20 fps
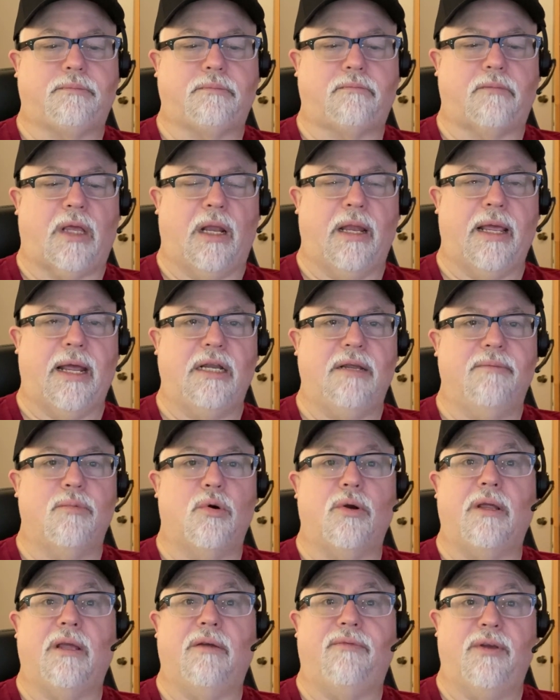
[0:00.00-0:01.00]
landing
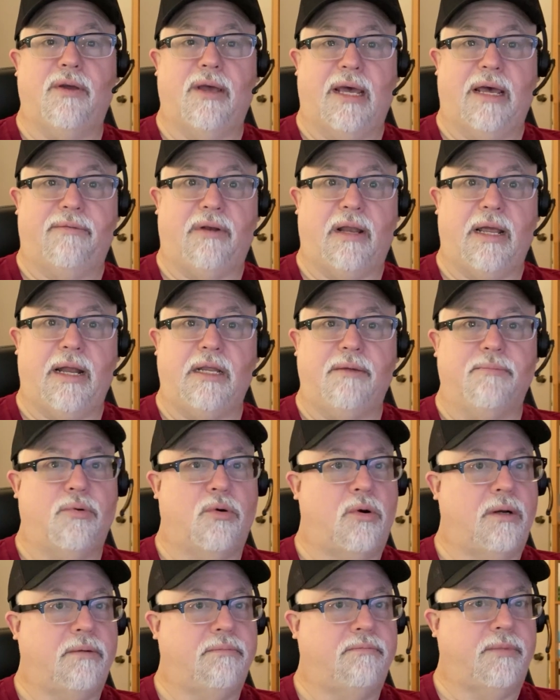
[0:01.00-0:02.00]
board. If you have a landing
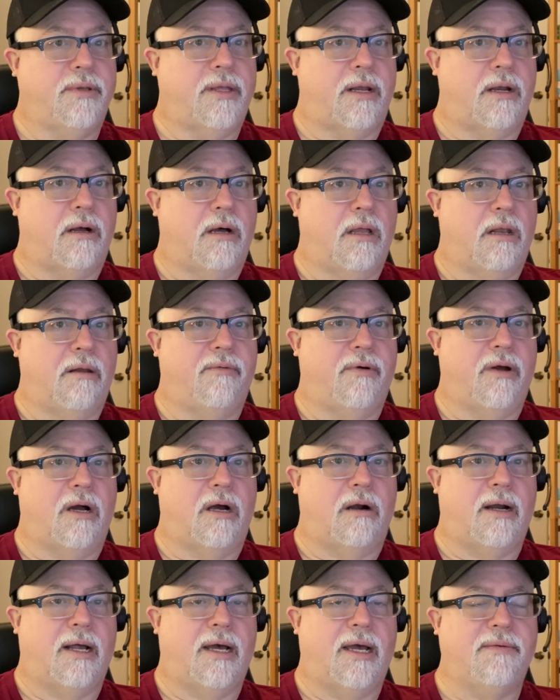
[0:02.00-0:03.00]
board, not all of
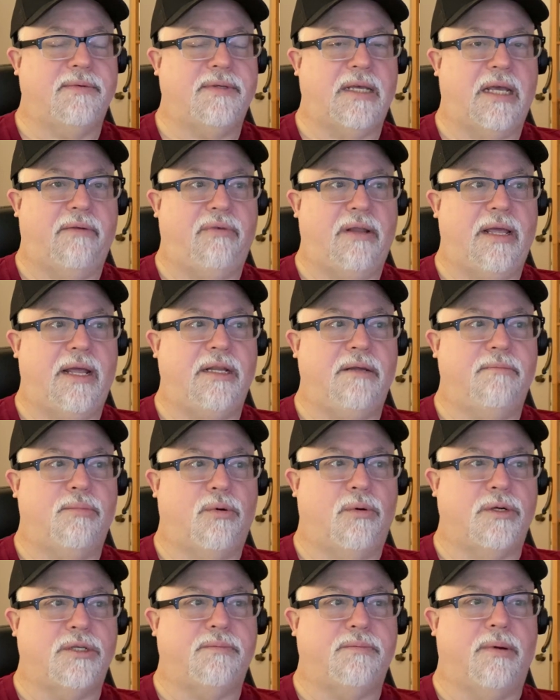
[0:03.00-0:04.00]
our hives have landing
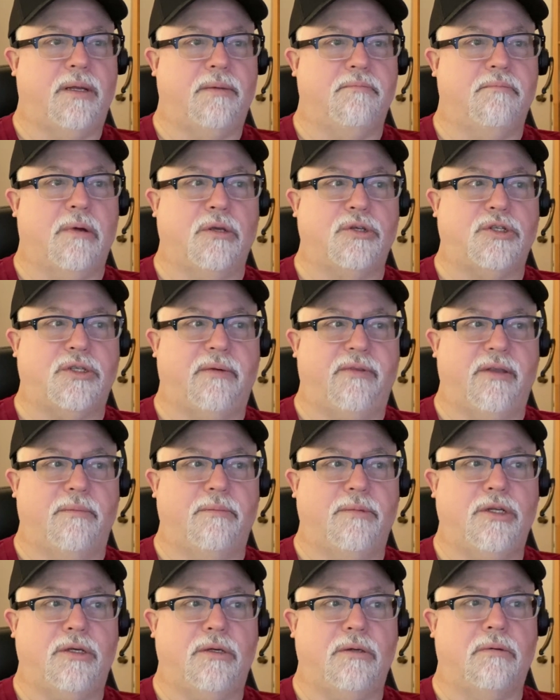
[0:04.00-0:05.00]
boards, but most of
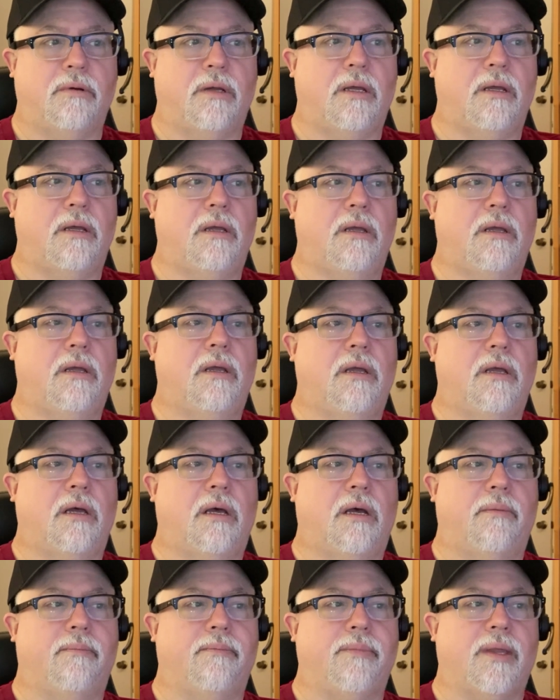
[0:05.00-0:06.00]
them do.
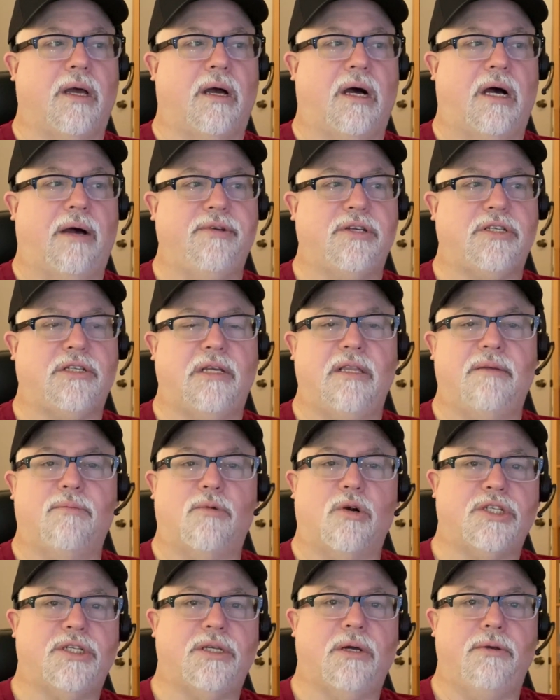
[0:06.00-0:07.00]
Obviously, the
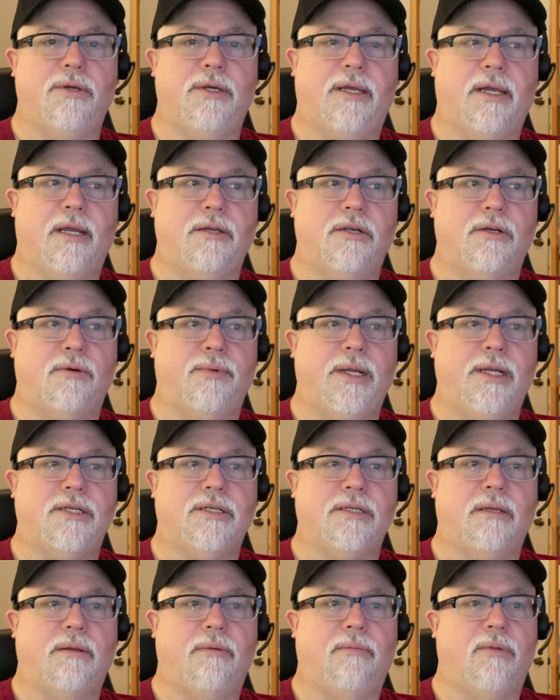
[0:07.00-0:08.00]
more snow you get in your
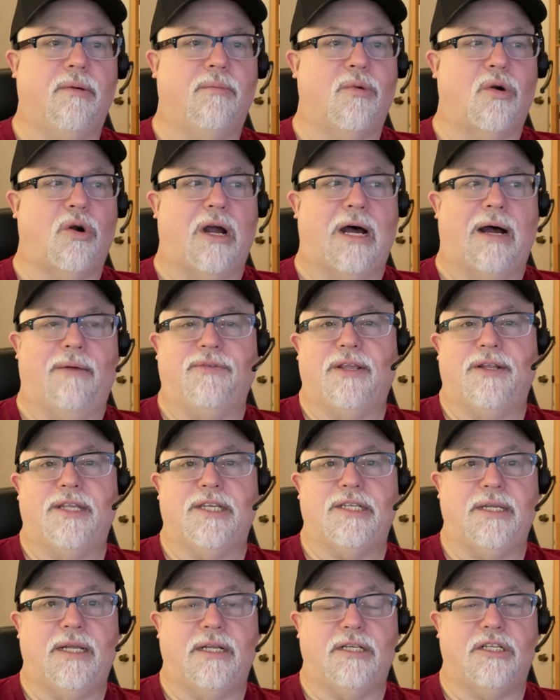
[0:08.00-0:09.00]
region, the more often
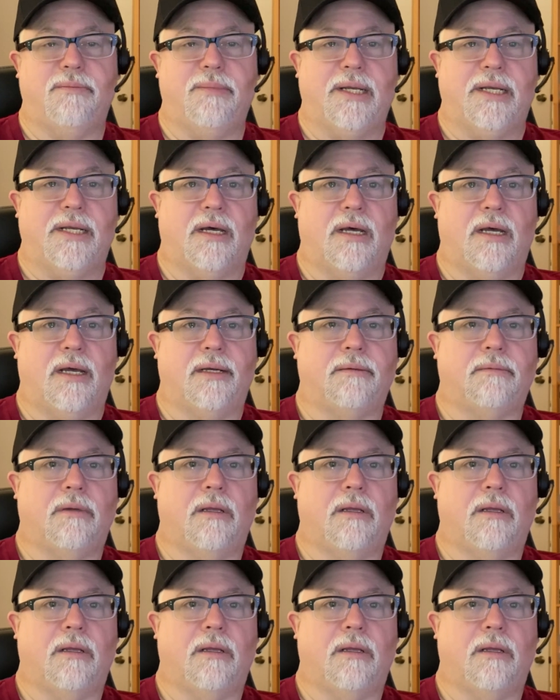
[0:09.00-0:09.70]
this needs to be done.